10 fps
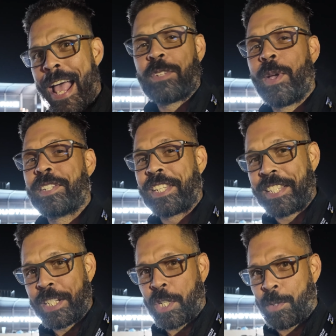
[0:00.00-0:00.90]
as well as the
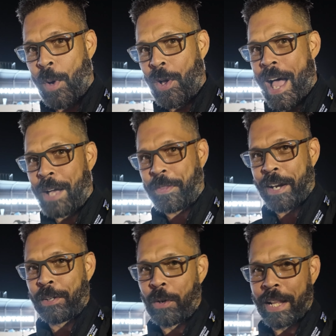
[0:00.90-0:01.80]
Citrus Bowl out
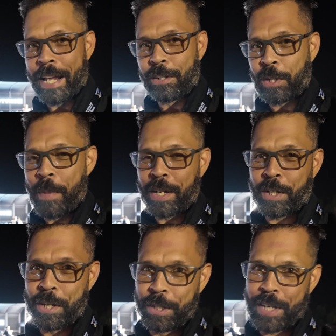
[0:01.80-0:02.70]
there in Orlando, so make
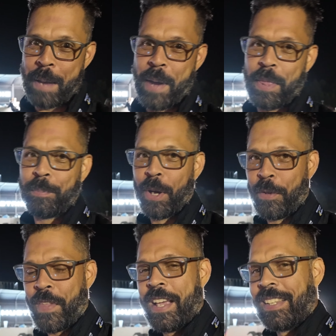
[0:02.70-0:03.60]
sure that you stop by the booth.